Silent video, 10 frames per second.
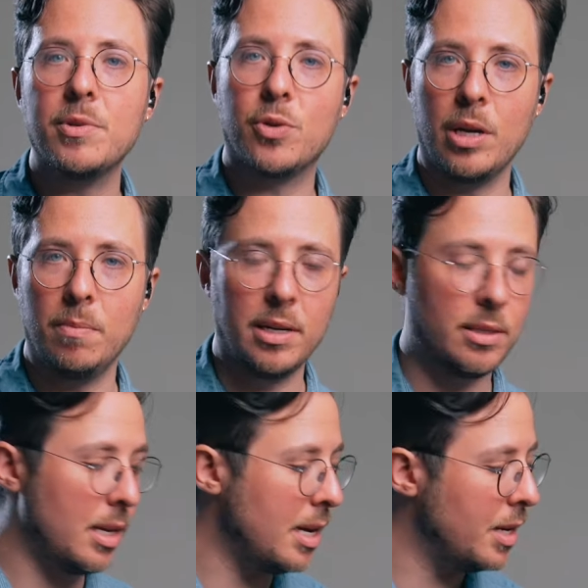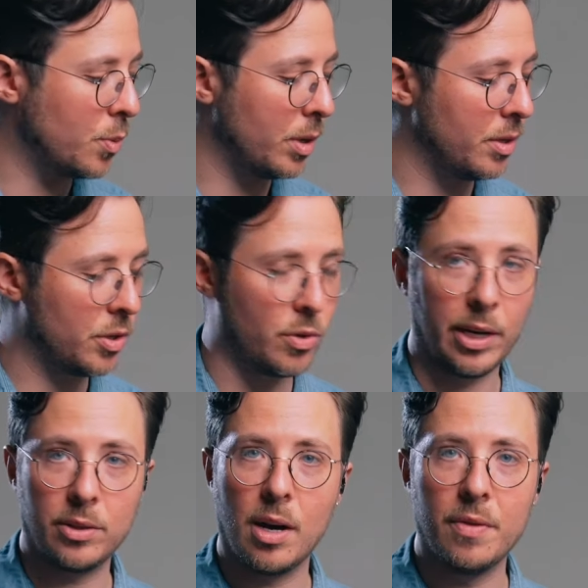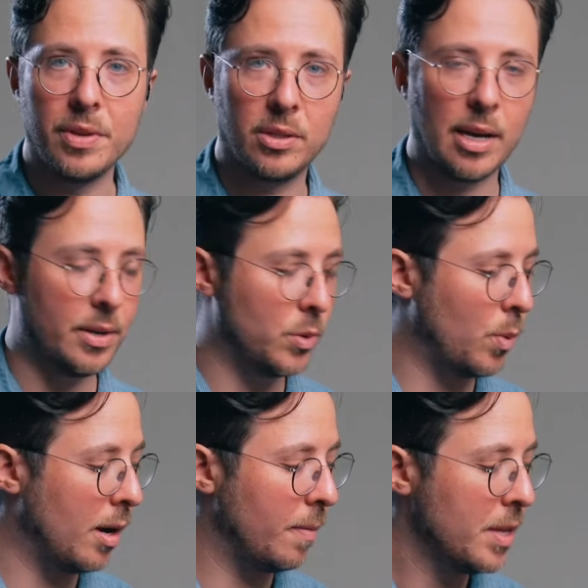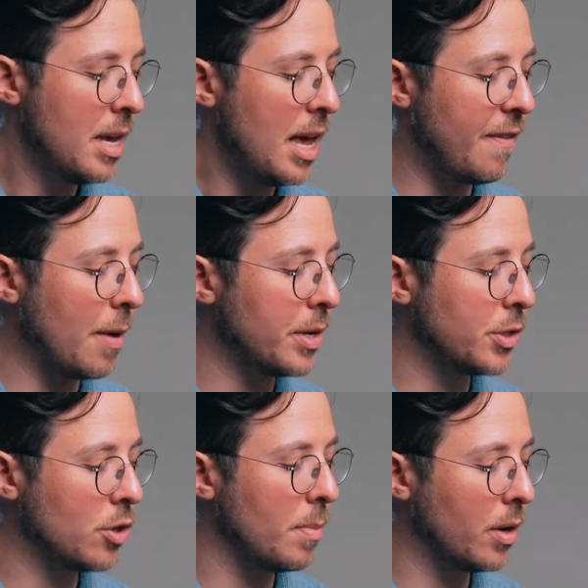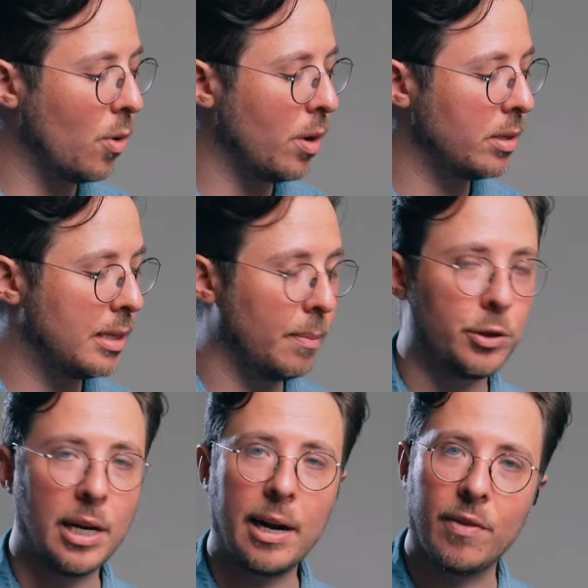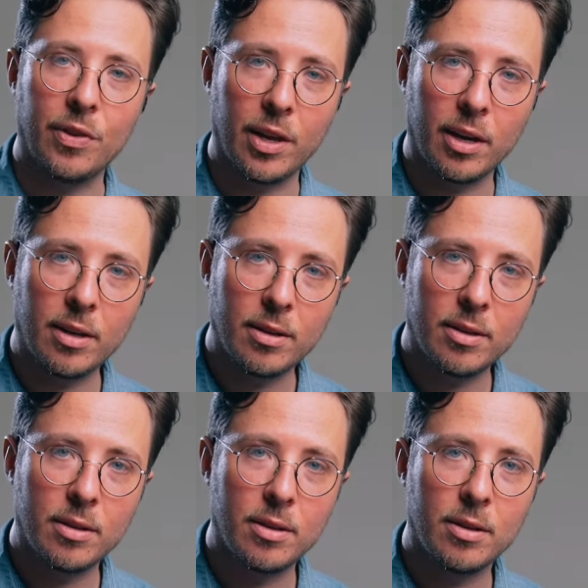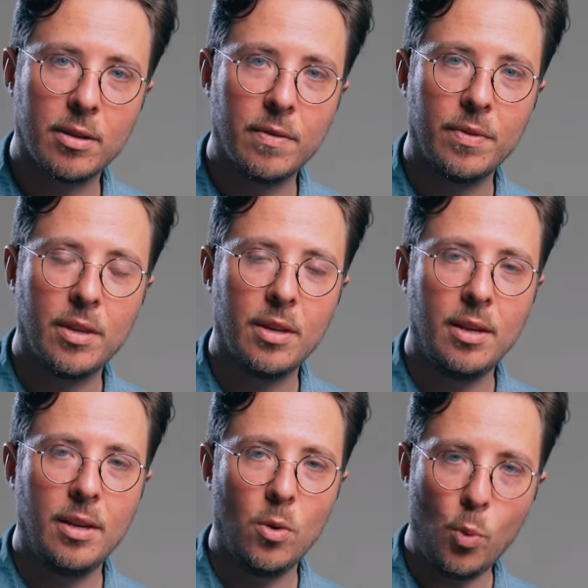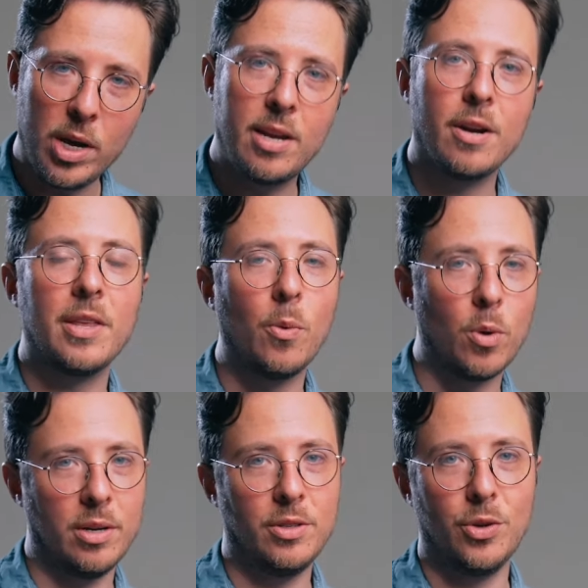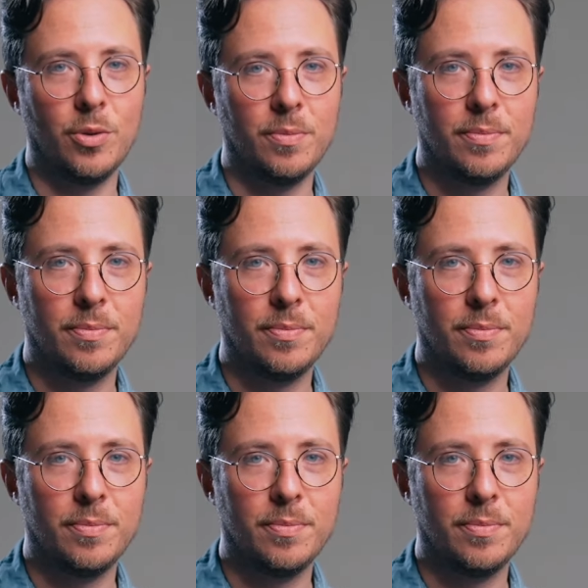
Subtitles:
treatment to each one of the strings on this side as well. If I were to strum a chord to double check everything, we'd hear that we're in tune.